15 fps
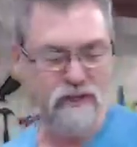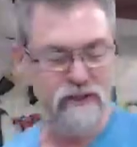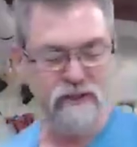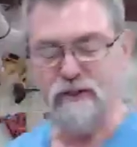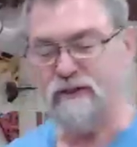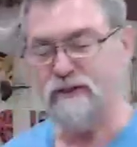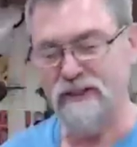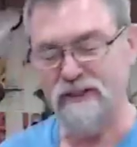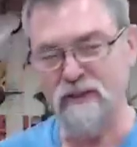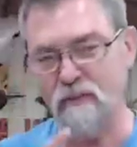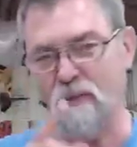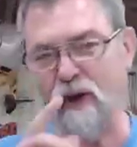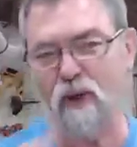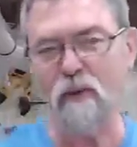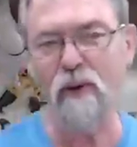you think the news is.
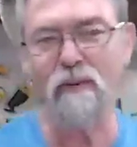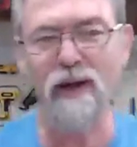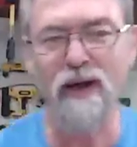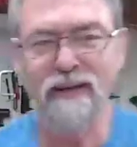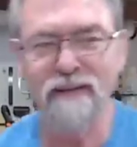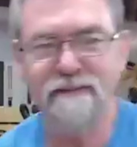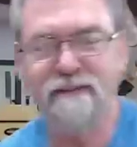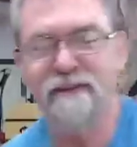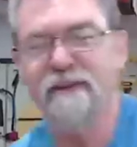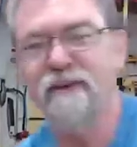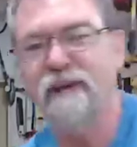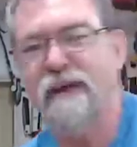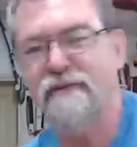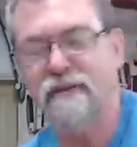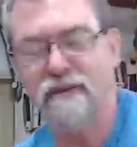And while we're waiting for
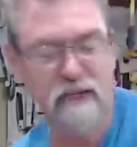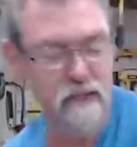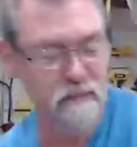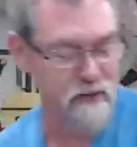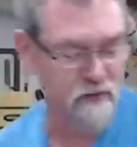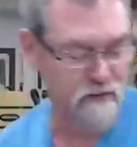you to have a think